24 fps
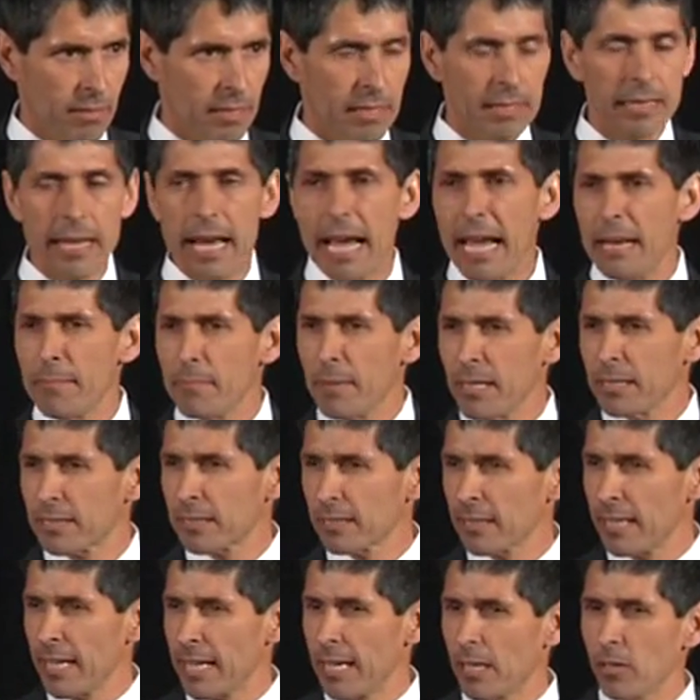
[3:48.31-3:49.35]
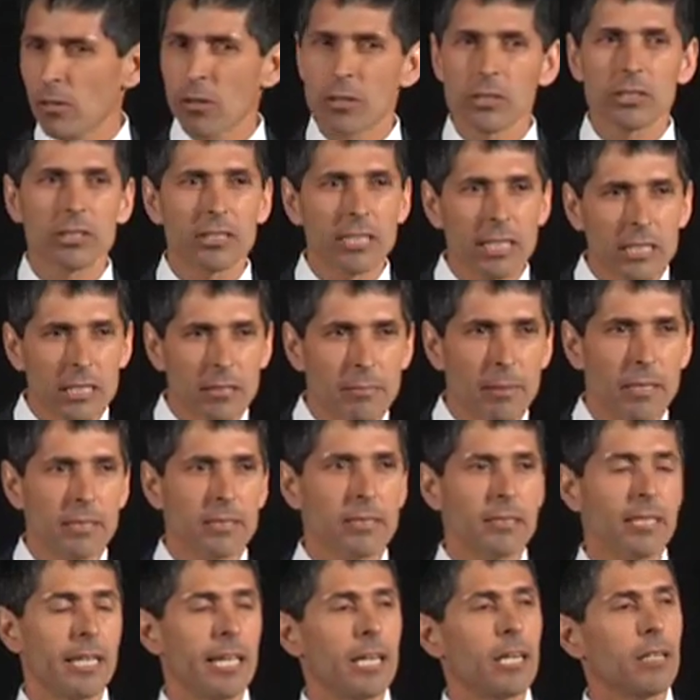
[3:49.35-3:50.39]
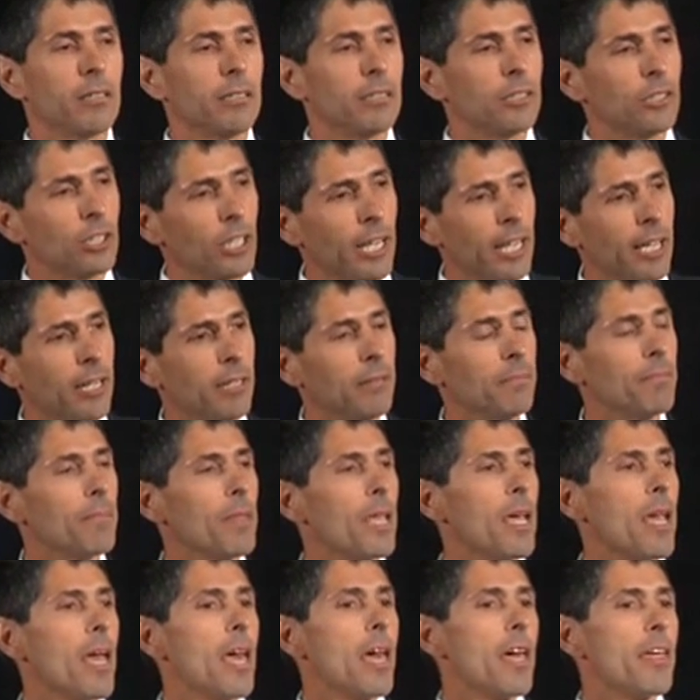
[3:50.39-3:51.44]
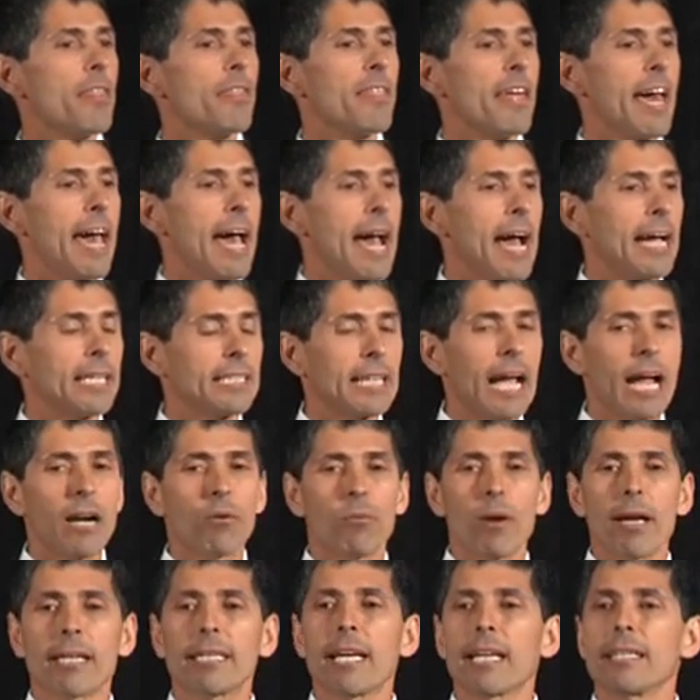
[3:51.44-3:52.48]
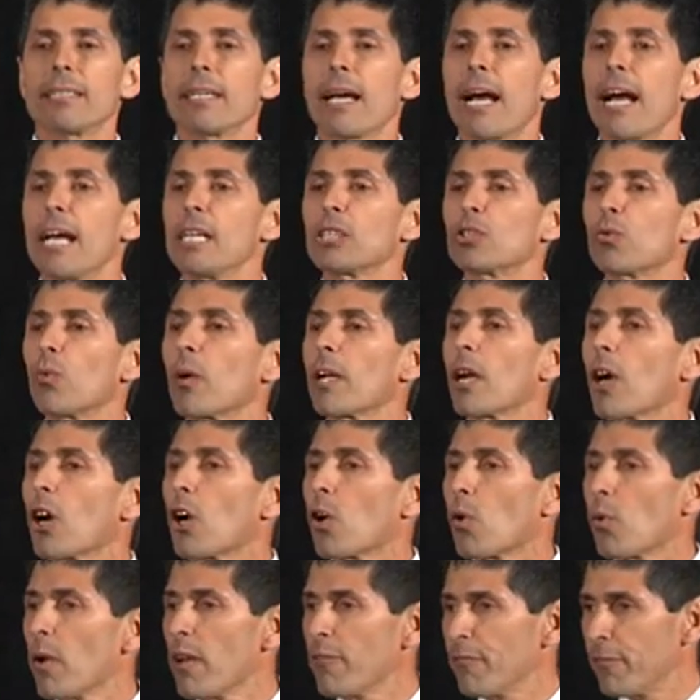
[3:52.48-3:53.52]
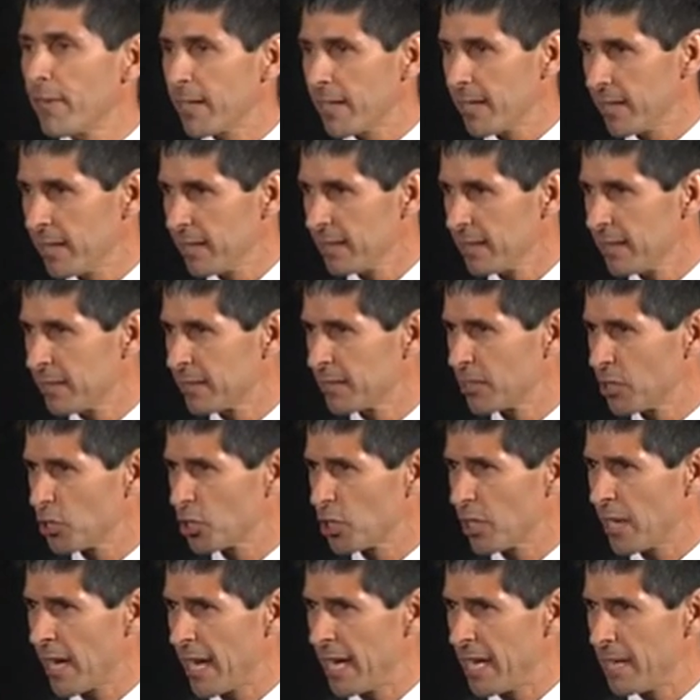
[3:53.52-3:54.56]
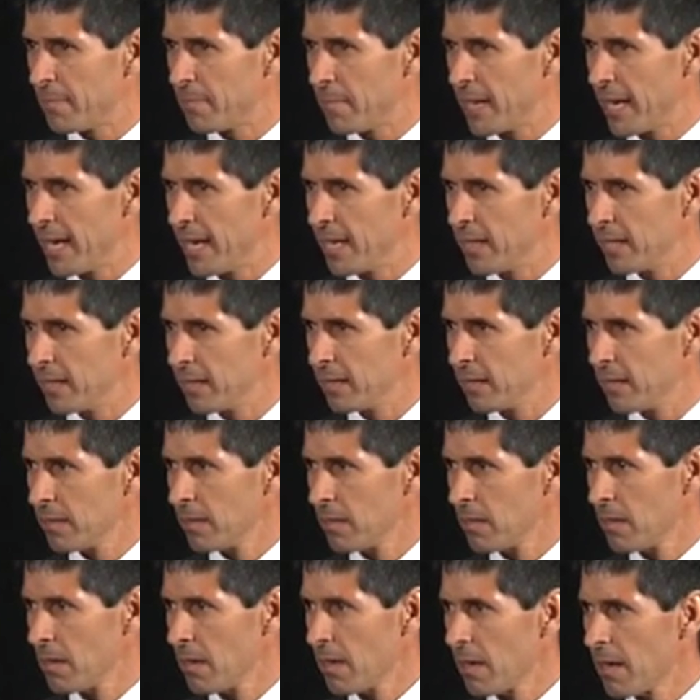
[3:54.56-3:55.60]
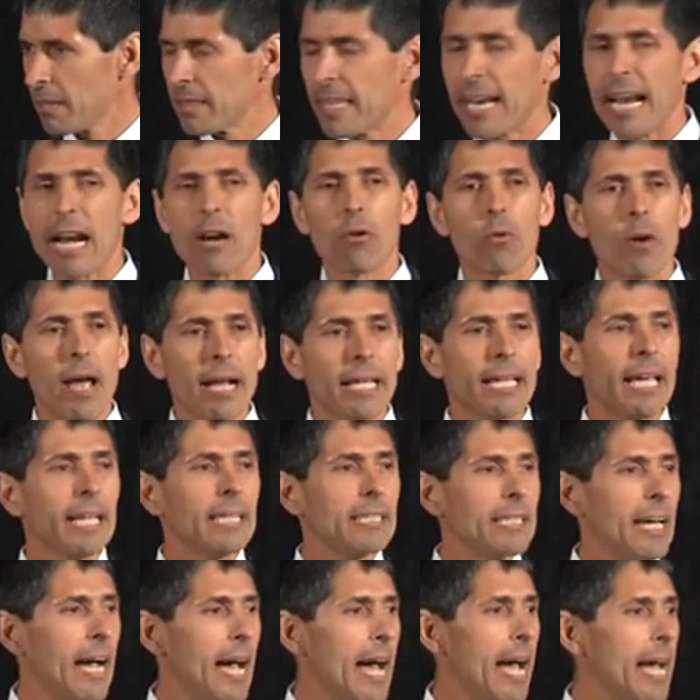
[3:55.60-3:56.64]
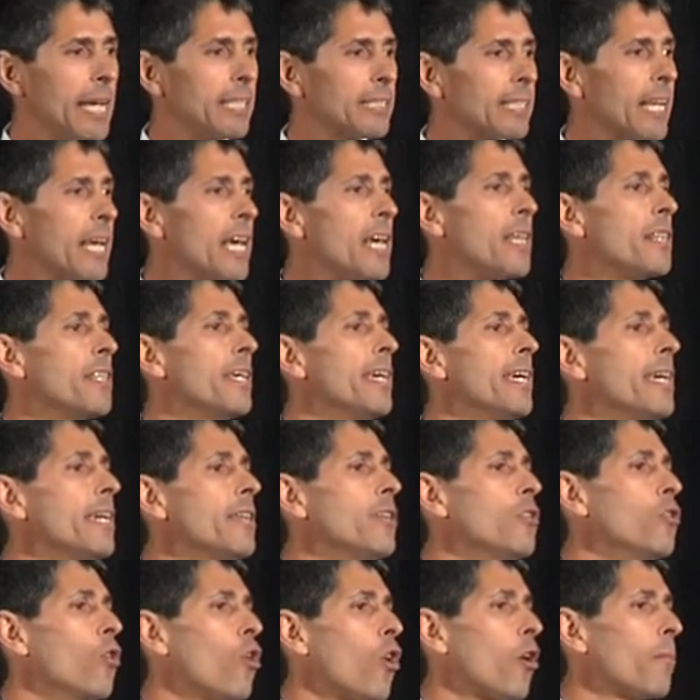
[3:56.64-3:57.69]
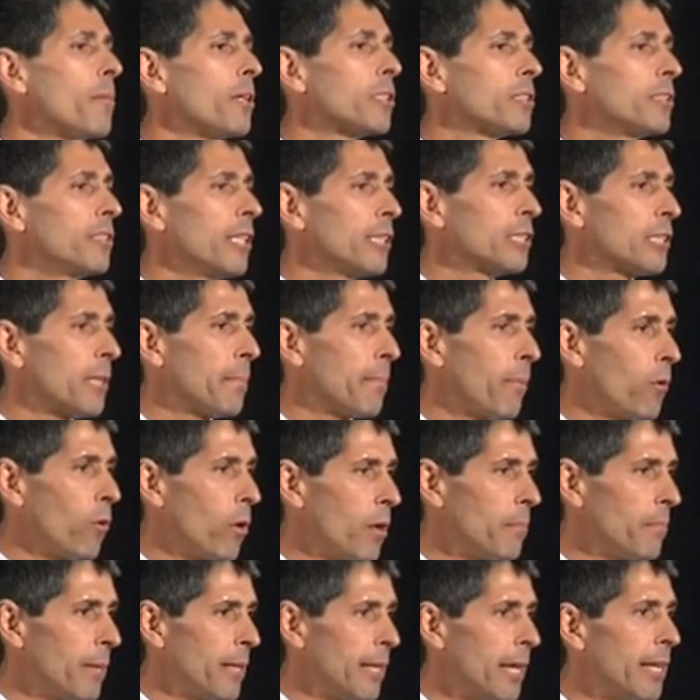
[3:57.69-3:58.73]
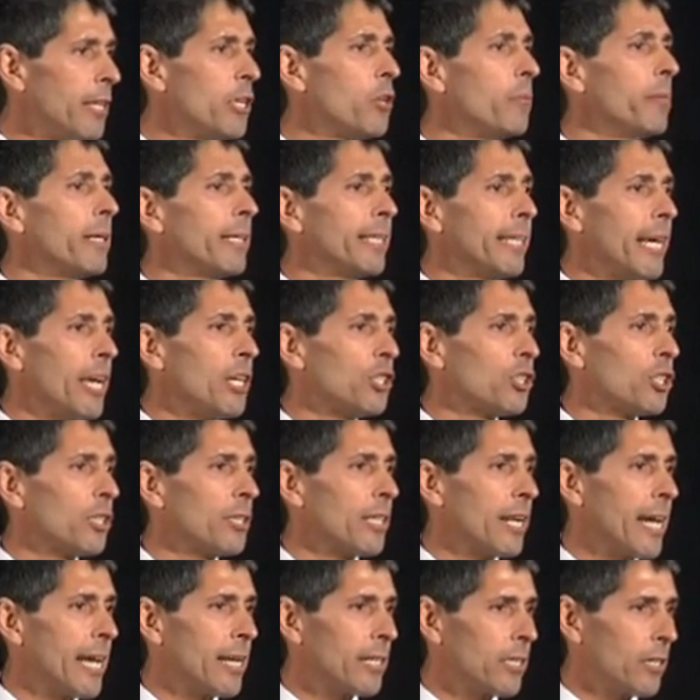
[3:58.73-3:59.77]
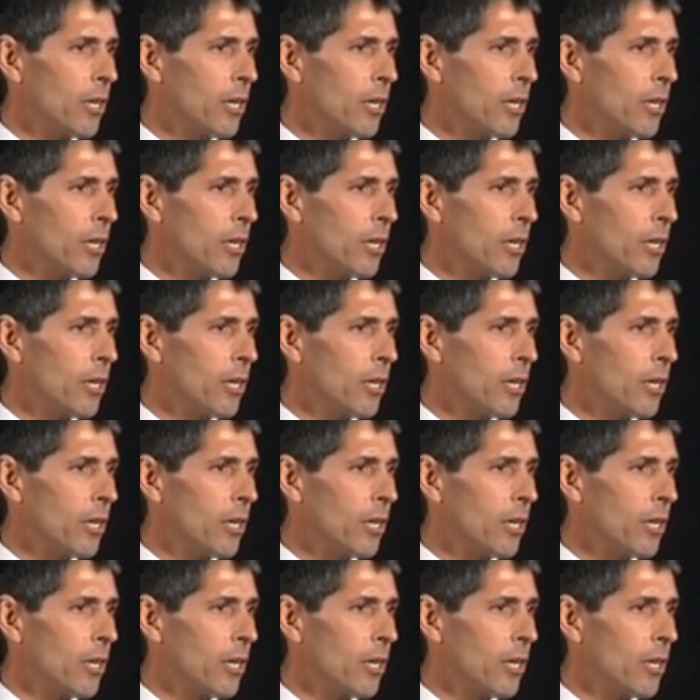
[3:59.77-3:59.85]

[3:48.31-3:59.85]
9 months later or 6 months later in jail that I recognized what a horrific decision I had made. That I recognized the enormous disappointment and humiliation that I had